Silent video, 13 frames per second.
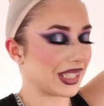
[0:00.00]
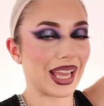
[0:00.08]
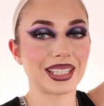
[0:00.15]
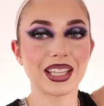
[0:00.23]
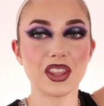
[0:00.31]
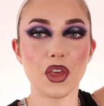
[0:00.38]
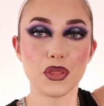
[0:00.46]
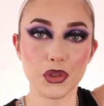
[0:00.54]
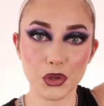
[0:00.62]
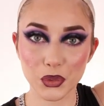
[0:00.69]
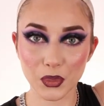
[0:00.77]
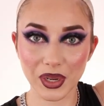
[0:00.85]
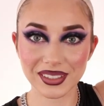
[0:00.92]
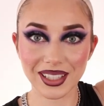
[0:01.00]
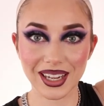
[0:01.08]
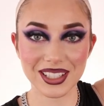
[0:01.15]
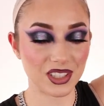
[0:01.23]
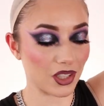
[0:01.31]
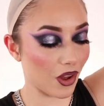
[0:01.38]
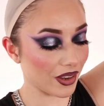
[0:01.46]
And then the third wig that
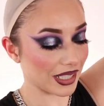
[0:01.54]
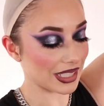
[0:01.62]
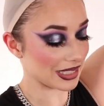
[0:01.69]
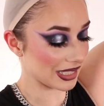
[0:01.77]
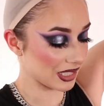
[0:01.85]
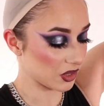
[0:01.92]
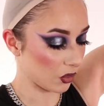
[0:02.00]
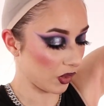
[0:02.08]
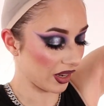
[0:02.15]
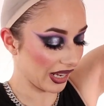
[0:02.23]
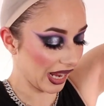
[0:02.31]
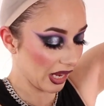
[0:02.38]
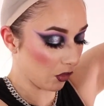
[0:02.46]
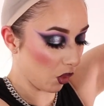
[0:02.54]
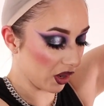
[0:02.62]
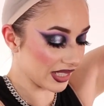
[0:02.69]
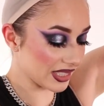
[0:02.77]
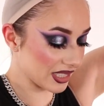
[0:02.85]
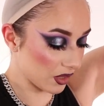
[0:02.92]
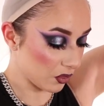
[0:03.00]
is long is this one. I
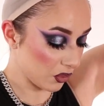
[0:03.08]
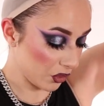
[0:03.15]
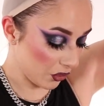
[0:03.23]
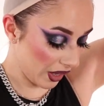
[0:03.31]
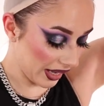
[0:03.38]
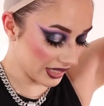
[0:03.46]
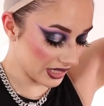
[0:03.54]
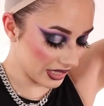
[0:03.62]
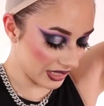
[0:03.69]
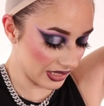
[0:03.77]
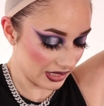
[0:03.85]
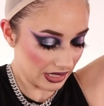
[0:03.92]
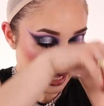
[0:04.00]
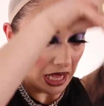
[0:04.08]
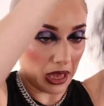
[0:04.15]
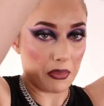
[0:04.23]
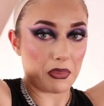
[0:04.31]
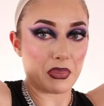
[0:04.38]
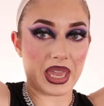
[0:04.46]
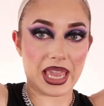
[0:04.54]
wanted bright
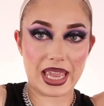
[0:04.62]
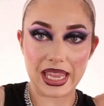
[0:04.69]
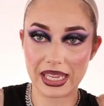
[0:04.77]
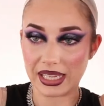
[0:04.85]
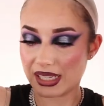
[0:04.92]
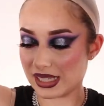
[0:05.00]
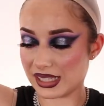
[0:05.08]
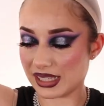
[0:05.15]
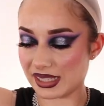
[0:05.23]
pink.